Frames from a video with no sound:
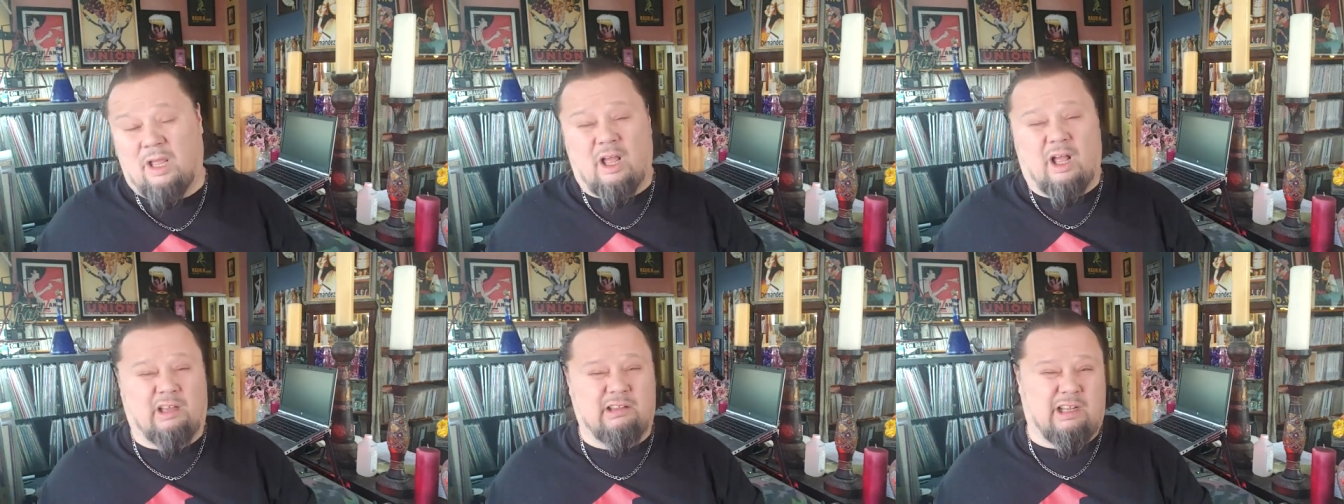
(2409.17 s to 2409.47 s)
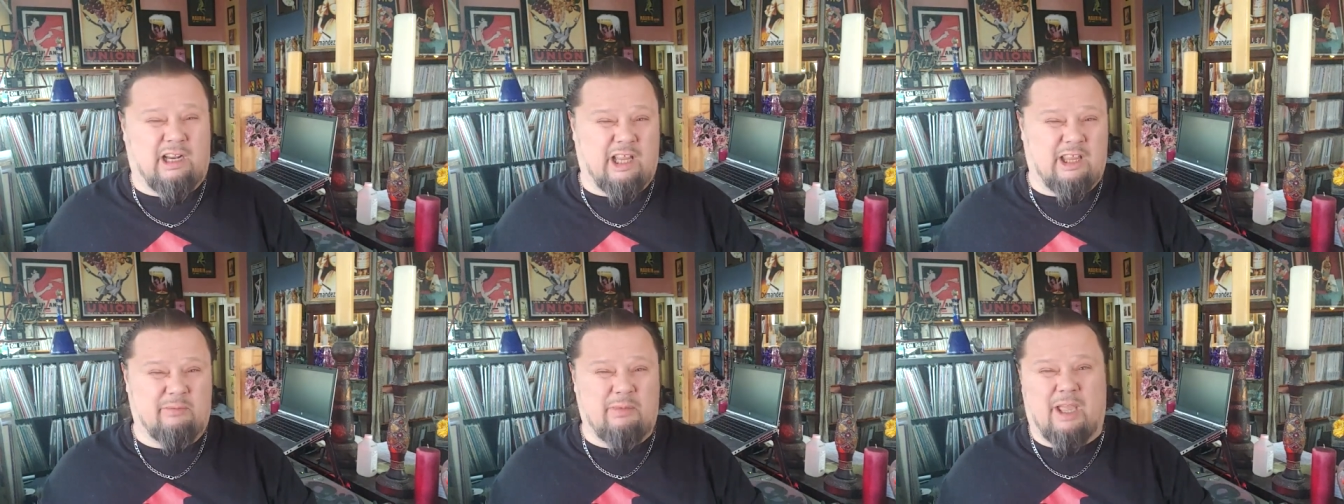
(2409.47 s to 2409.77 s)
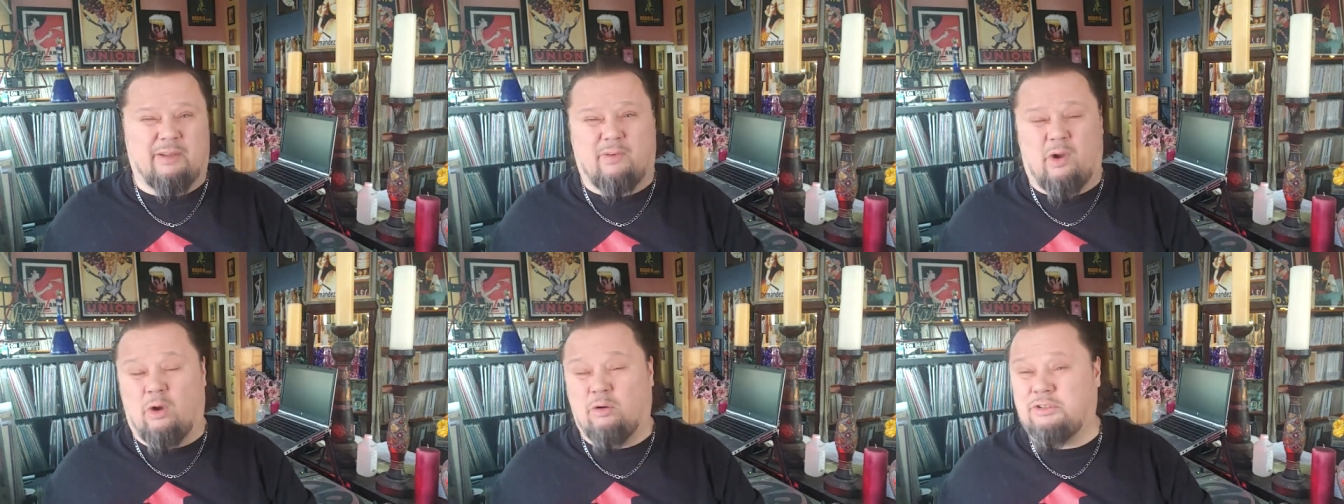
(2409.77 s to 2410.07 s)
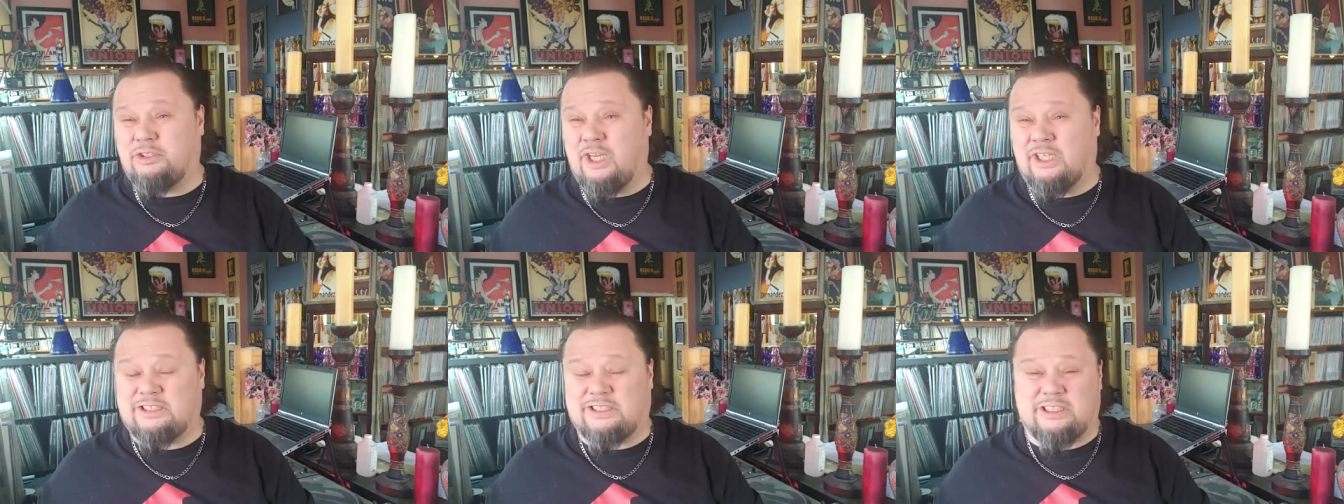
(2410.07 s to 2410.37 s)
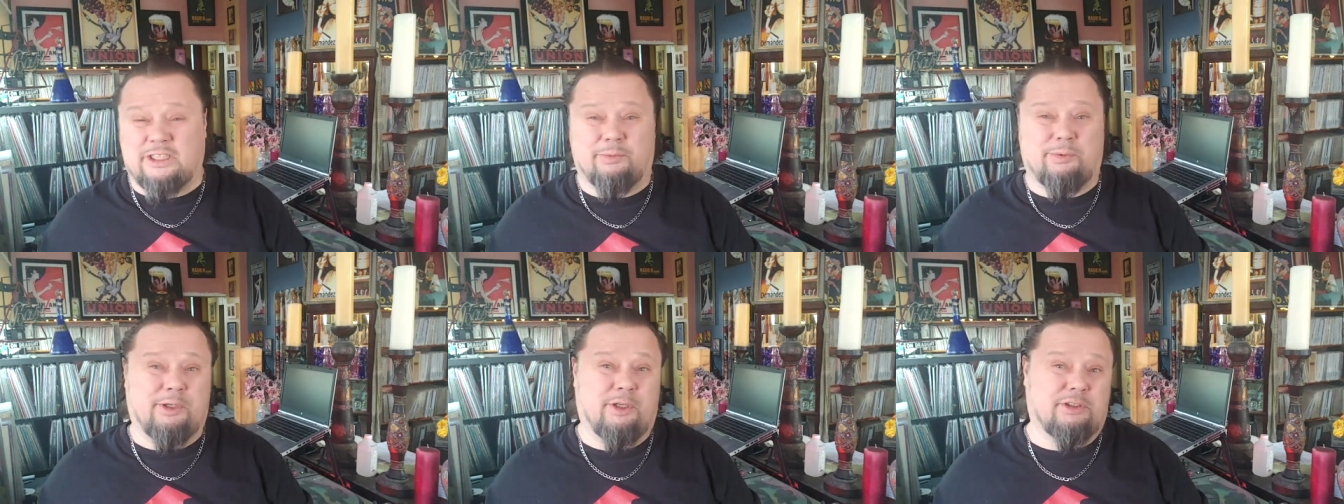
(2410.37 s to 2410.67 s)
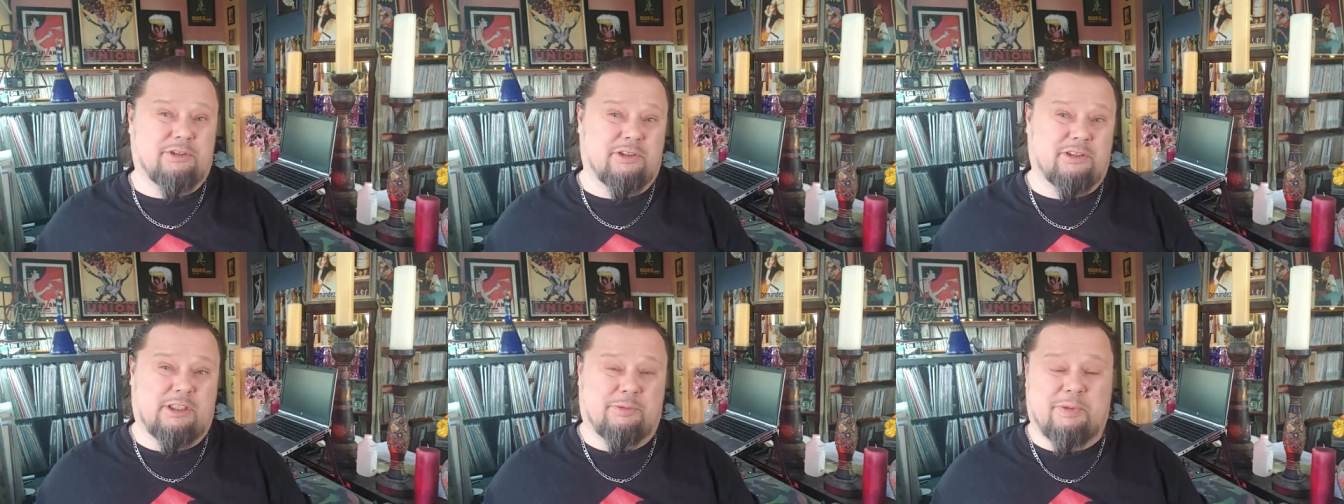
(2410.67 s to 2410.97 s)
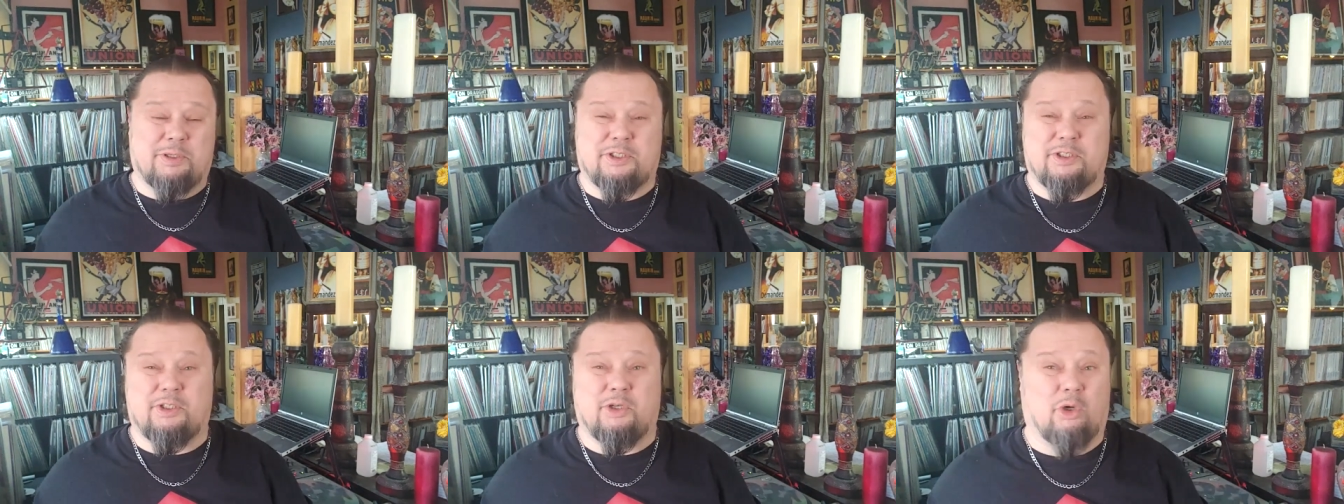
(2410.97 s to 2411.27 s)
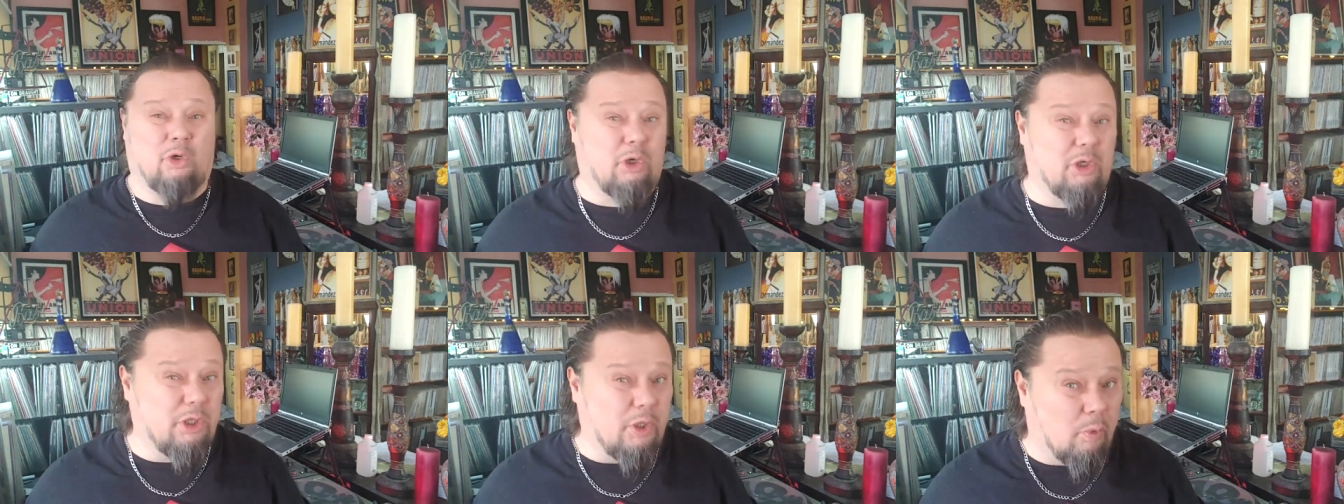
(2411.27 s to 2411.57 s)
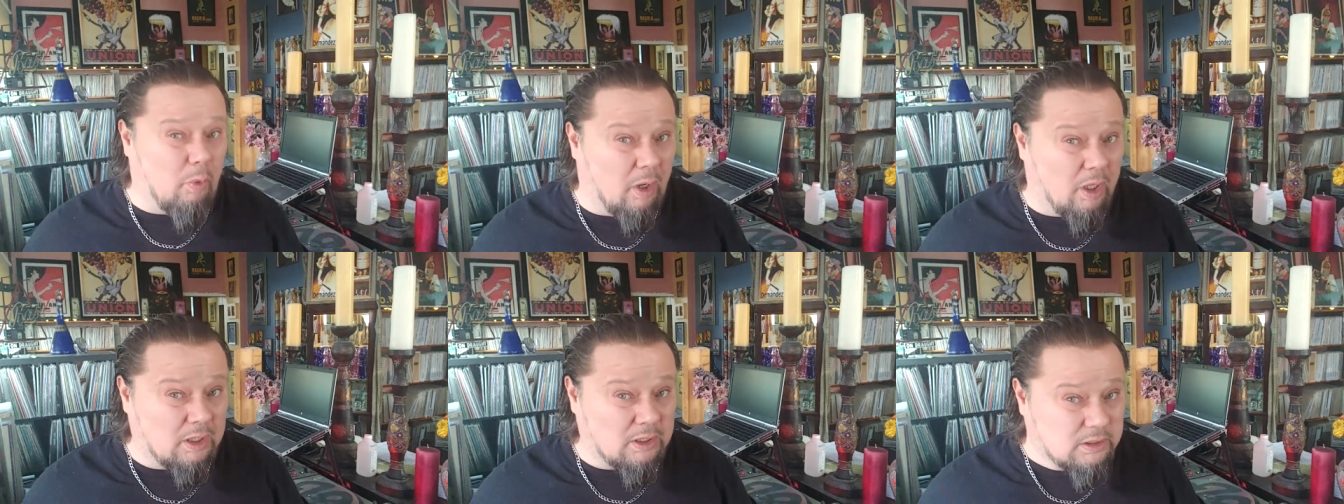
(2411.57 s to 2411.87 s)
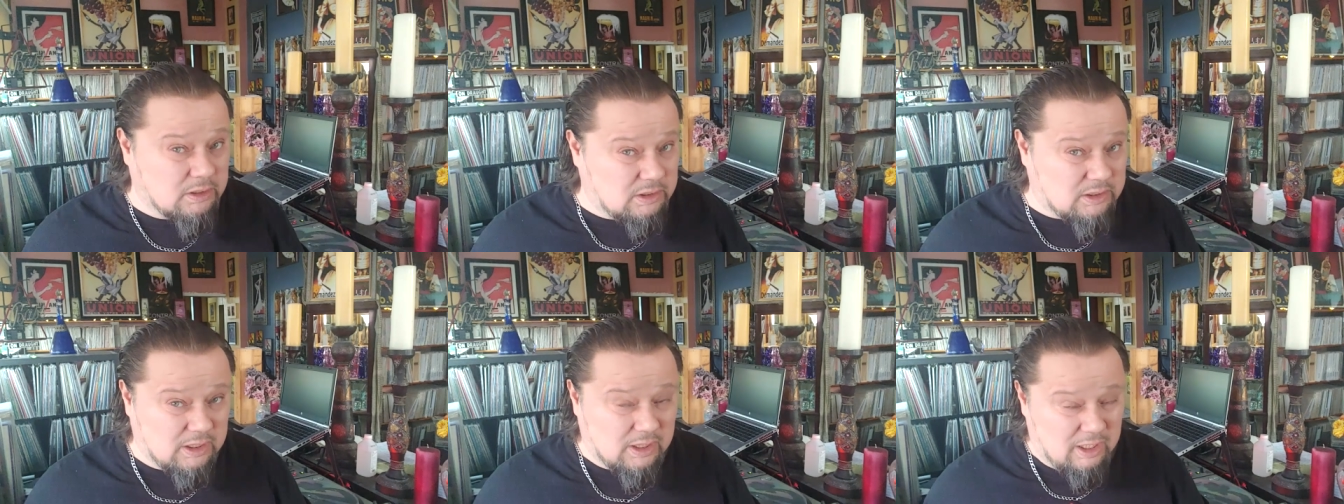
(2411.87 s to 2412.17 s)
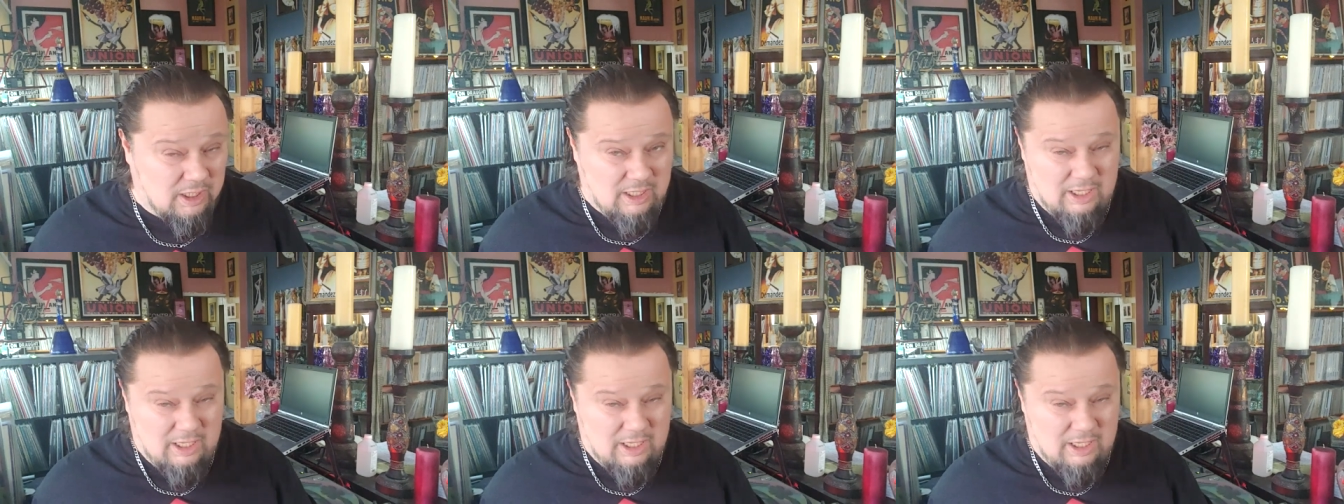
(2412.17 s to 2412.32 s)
A lot of them have OJC reissues, especially the early ones.